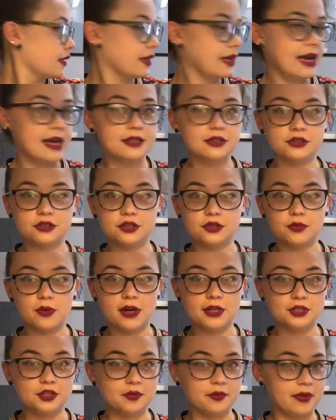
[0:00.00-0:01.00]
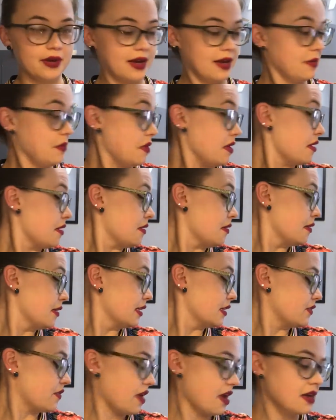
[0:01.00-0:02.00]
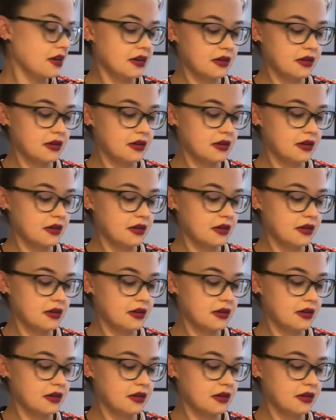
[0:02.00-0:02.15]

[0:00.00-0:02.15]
Cats are just watching behind me. It's fine.